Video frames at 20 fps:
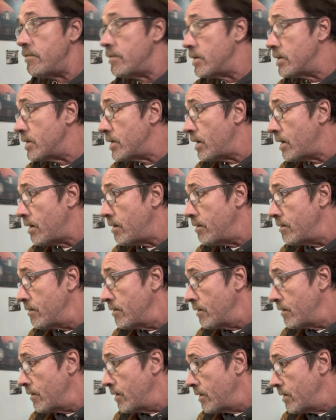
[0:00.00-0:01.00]
And
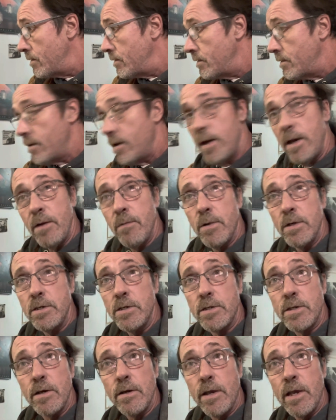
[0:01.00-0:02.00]
hey, we're
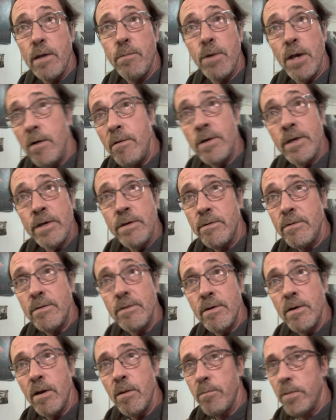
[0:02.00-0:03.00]
just gonna keep going.
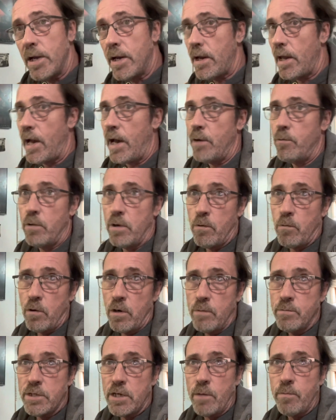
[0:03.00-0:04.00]
Be glad when it
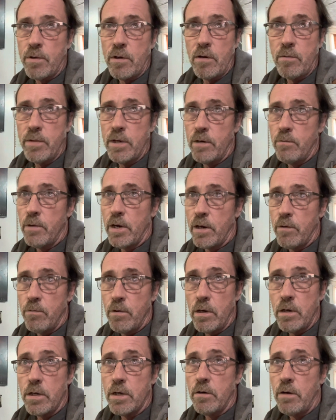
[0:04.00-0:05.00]
warms up a little bit, we can
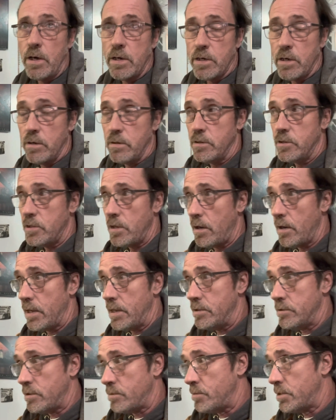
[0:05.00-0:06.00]
really go out there and start
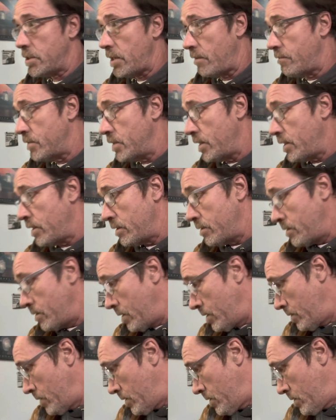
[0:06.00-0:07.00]
getting some stuff done.
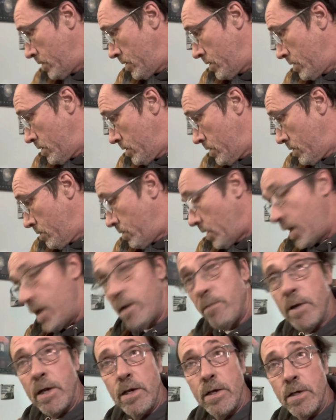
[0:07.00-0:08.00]
But
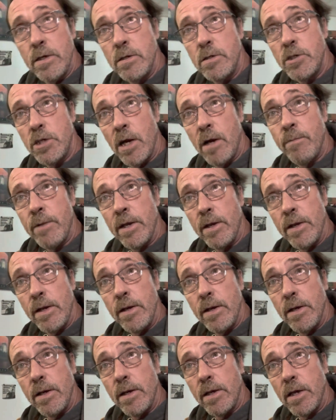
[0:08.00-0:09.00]
anyway, Jeremy,
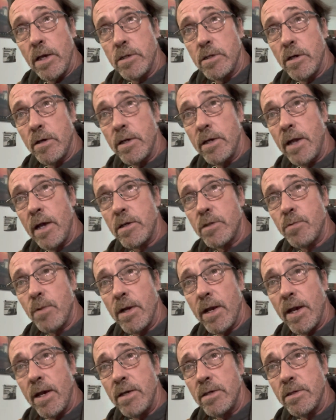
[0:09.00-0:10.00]
catch you on the next one,
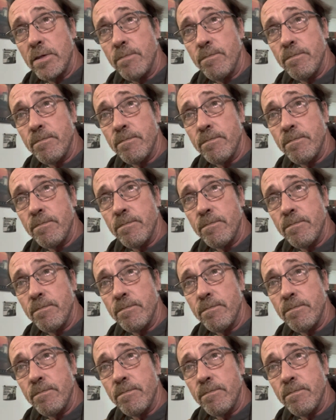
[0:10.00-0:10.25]
guys.